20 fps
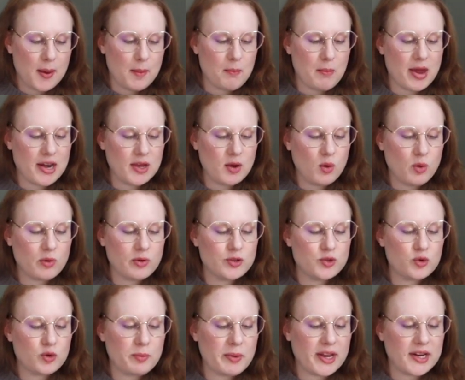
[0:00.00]
Many
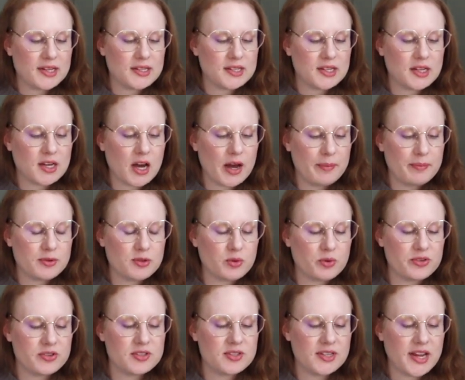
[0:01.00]
horns were made into cups
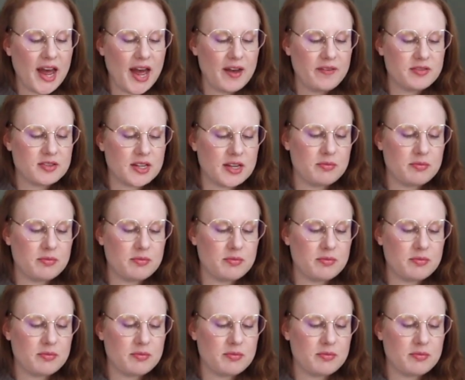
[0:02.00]
or staffs